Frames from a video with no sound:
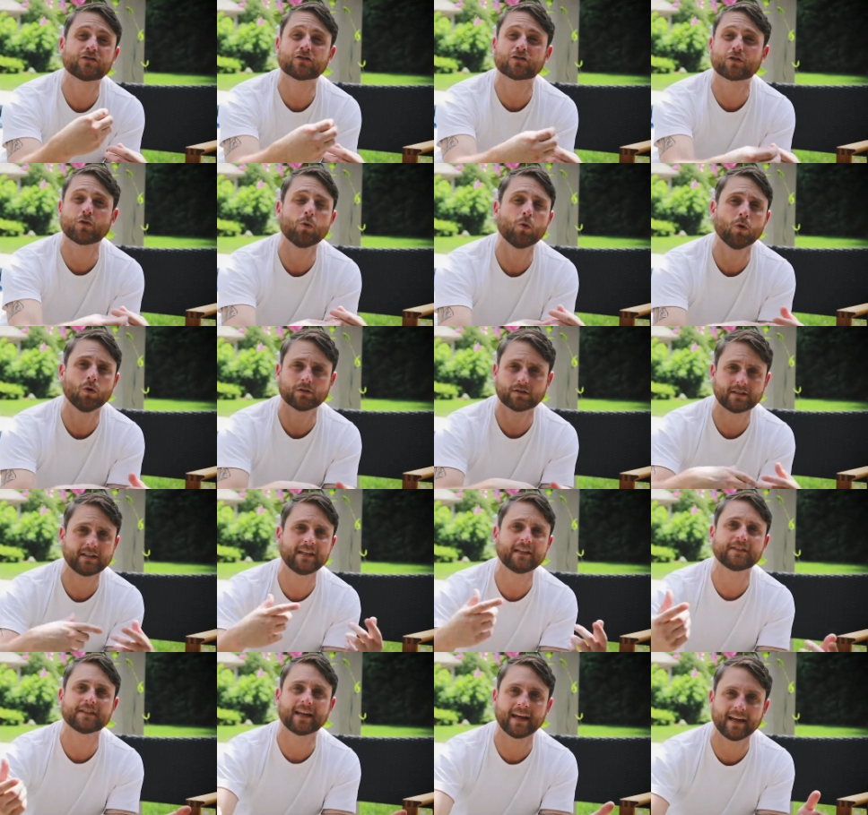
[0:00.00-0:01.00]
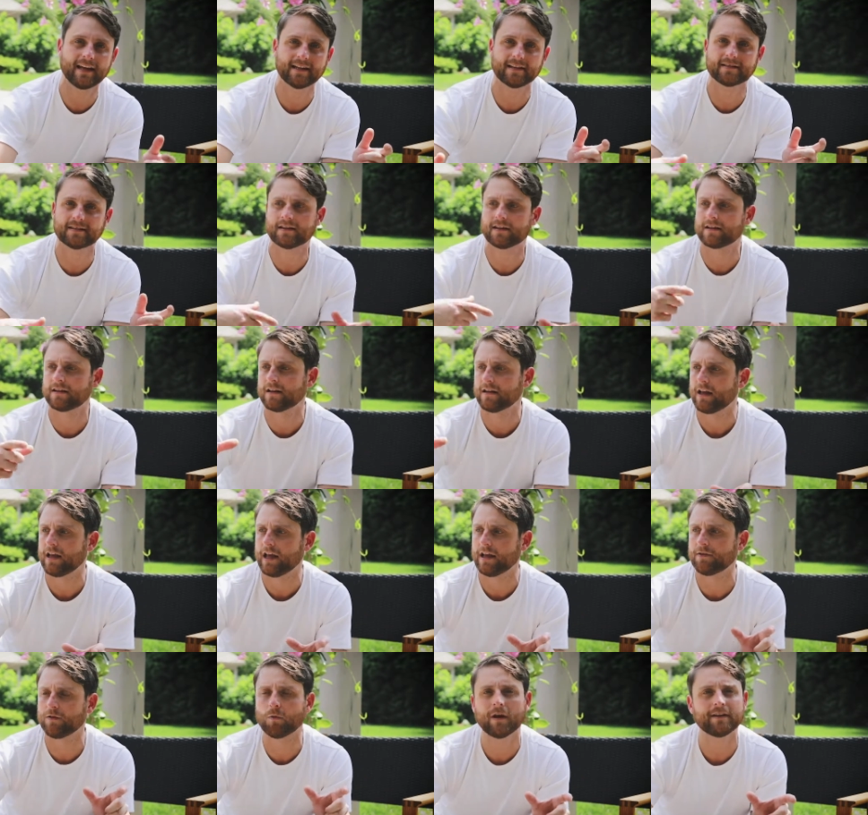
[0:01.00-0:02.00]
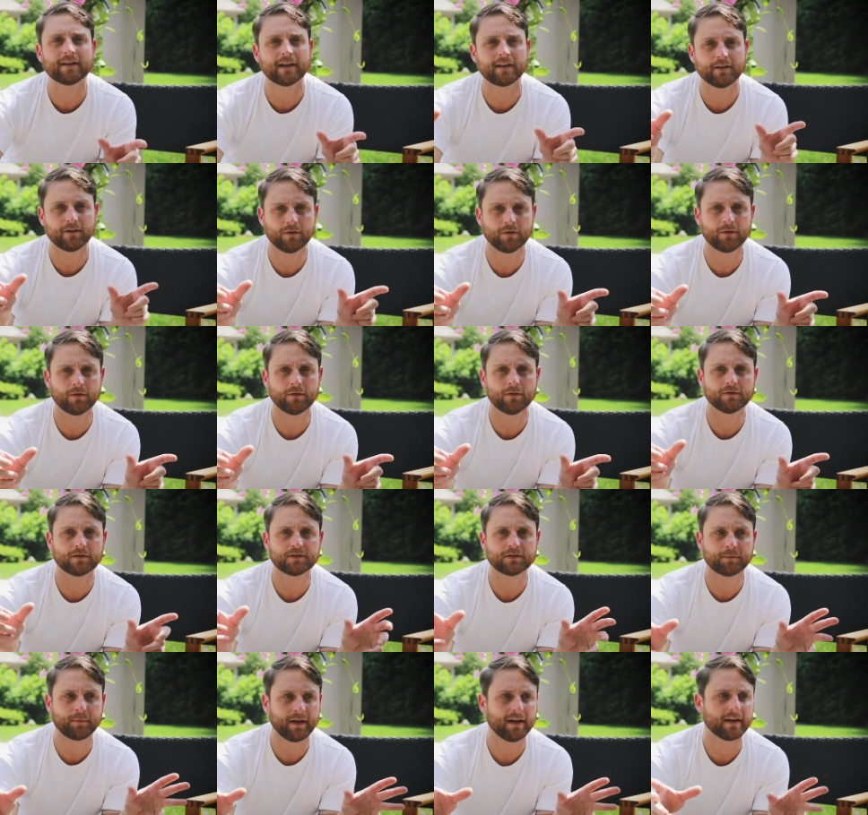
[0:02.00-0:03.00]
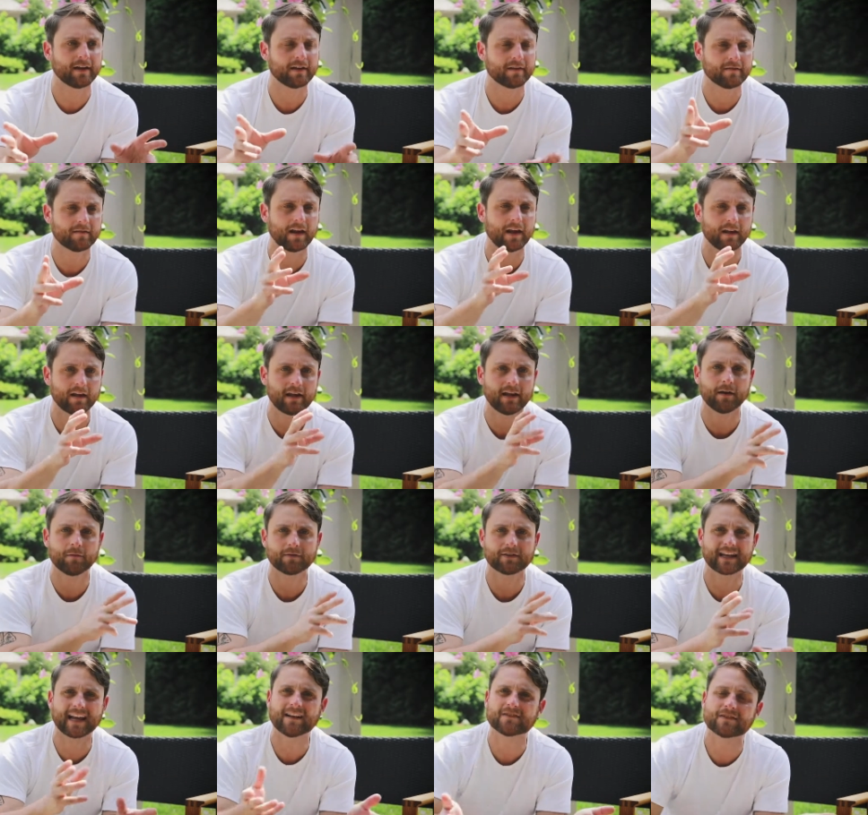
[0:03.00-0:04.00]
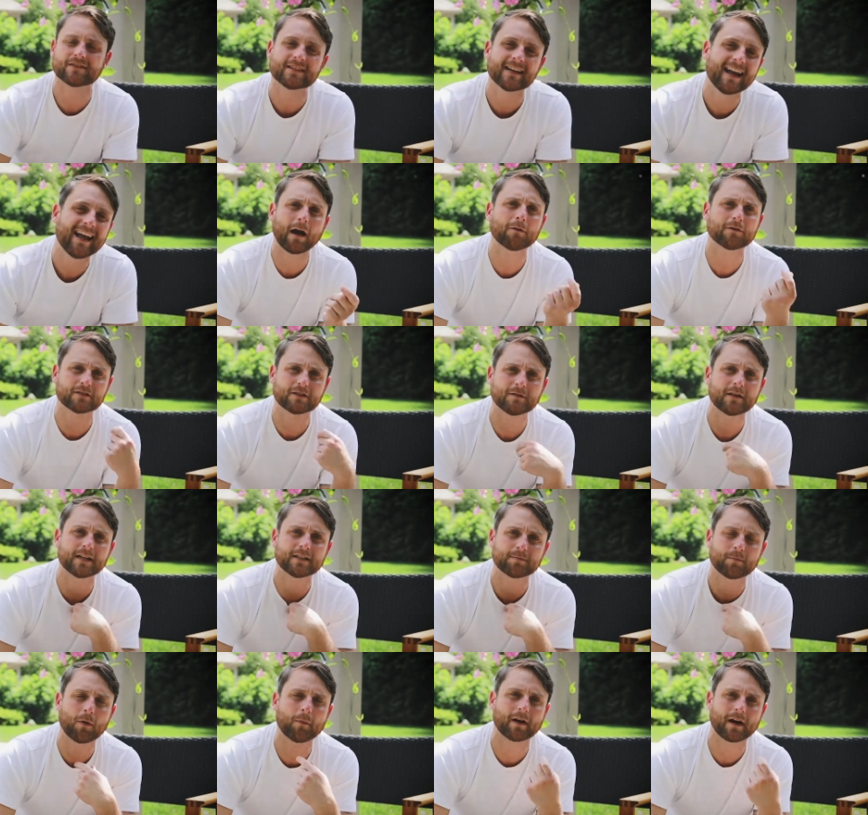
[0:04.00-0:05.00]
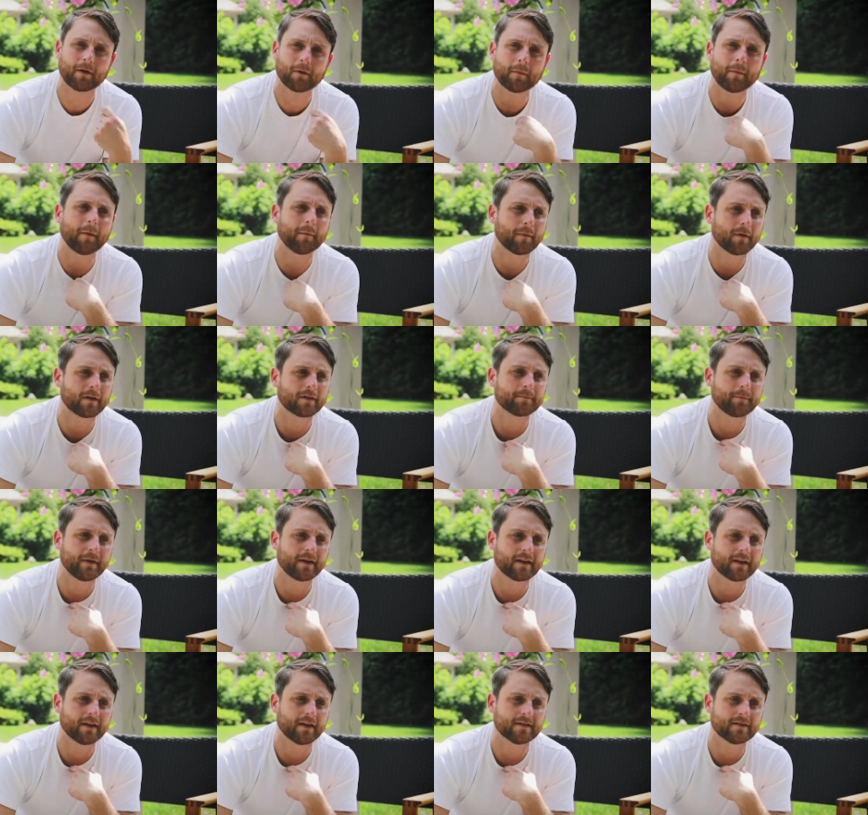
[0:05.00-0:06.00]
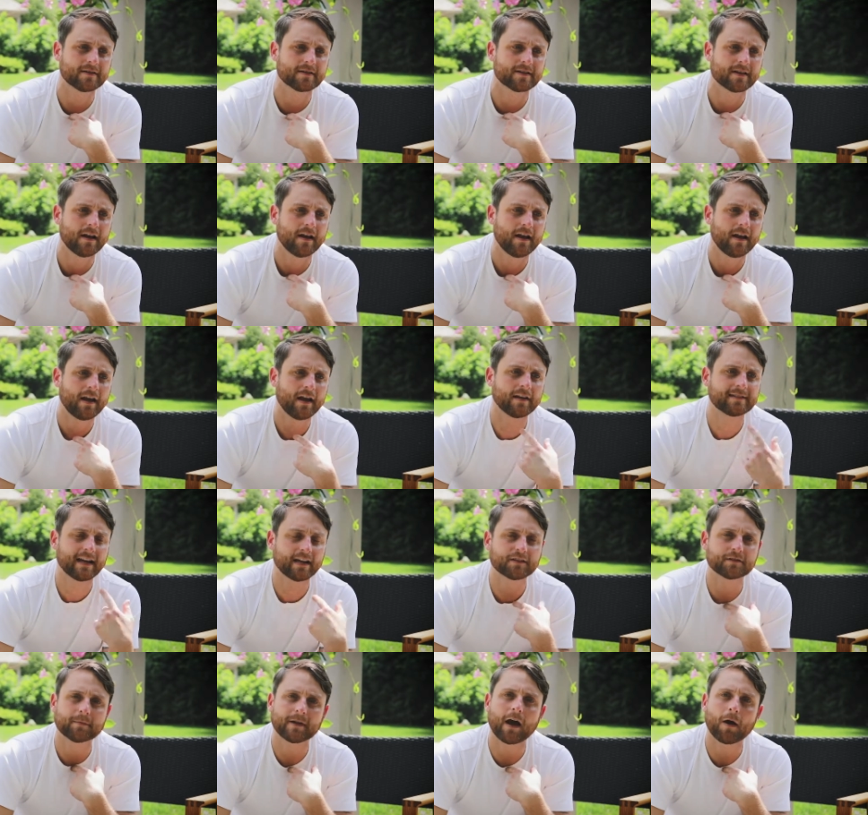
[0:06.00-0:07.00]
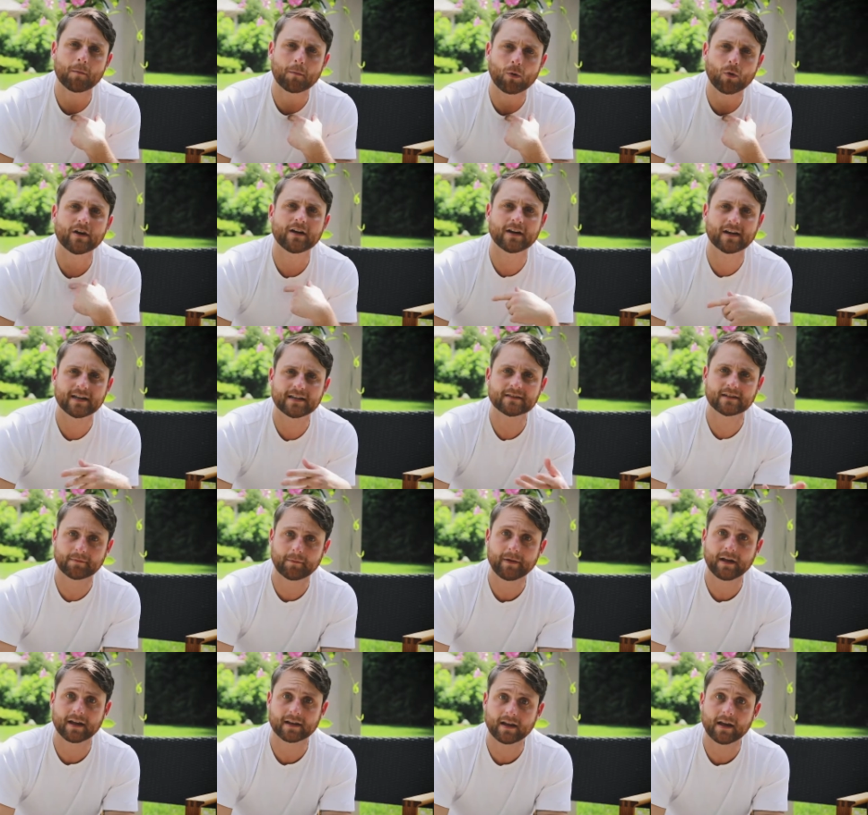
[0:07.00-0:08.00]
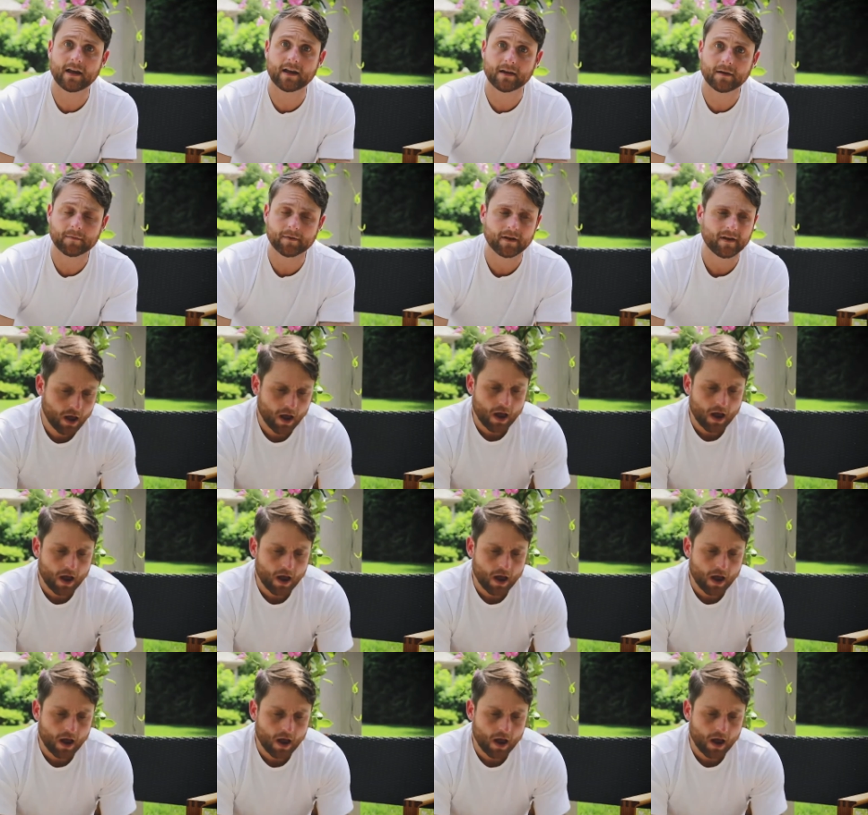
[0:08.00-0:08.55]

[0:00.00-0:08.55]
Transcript: school to teach kids and in the way that you speak and, and, and, with the counselors. That was a nice moment I remember because it tells me how important it is to be at camp.